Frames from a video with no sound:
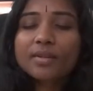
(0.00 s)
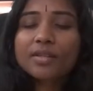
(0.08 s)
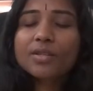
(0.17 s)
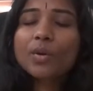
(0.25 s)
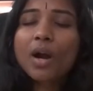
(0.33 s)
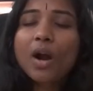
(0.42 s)

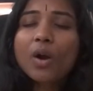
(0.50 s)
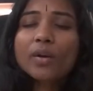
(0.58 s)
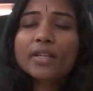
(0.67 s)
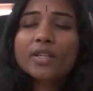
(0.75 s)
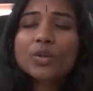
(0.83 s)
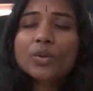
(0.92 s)
So how
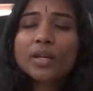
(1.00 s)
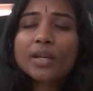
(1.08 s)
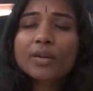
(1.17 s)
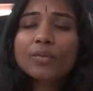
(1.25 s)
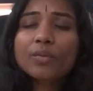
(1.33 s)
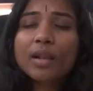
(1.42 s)
can you
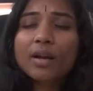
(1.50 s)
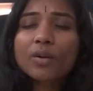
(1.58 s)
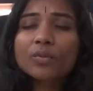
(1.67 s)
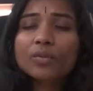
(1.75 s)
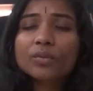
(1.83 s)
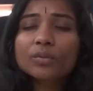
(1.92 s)
give
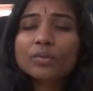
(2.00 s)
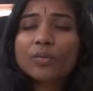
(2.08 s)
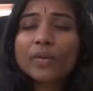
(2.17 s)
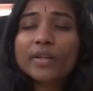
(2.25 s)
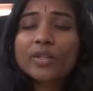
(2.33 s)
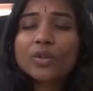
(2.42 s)
love
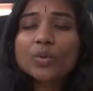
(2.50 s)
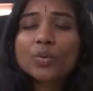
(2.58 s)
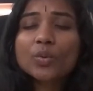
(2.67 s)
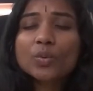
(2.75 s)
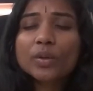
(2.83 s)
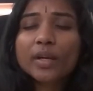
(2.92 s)
when
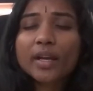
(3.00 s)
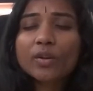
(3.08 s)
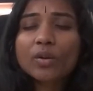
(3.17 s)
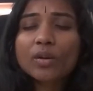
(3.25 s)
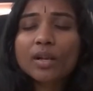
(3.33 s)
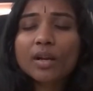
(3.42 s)
you
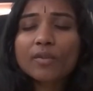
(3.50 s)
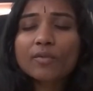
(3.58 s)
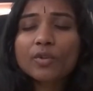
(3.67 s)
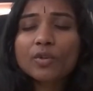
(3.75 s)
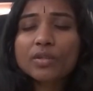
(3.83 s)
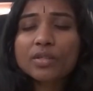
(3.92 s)
cannot love
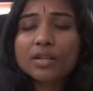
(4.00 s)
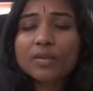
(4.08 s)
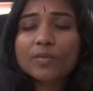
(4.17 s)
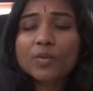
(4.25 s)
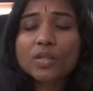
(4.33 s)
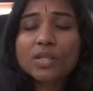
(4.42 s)

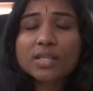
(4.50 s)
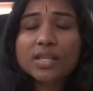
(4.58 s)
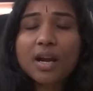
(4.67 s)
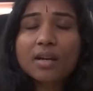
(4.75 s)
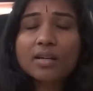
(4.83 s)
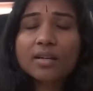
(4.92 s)
yourself? So
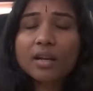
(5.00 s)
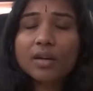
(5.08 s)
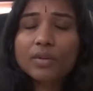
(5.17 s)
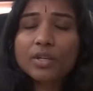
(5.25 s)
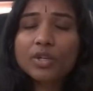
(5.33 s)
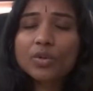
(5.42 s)
start
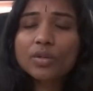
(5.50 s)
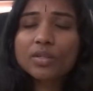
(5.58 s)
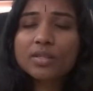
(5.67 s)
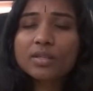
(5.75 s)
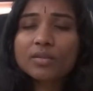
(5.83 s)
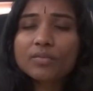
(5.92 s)
loving
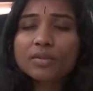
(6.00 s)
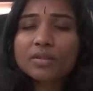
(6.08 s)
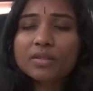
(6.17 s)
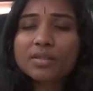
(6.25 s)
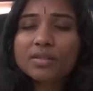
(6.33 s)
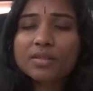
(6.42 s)
yourself
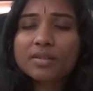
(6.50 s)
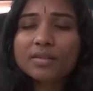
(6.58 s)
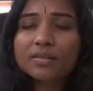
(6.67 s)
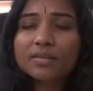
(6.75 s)
first.